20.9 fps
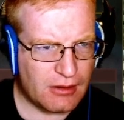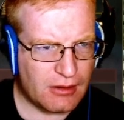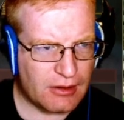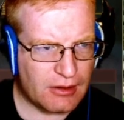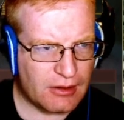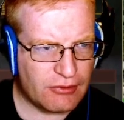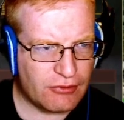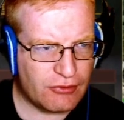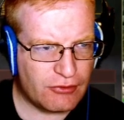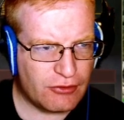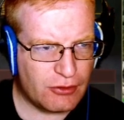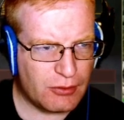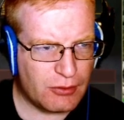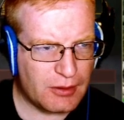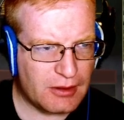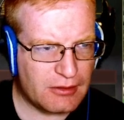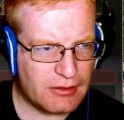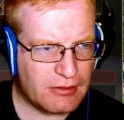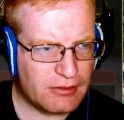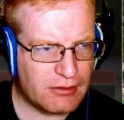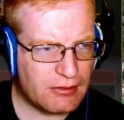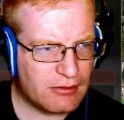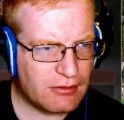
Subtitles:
Let's do it.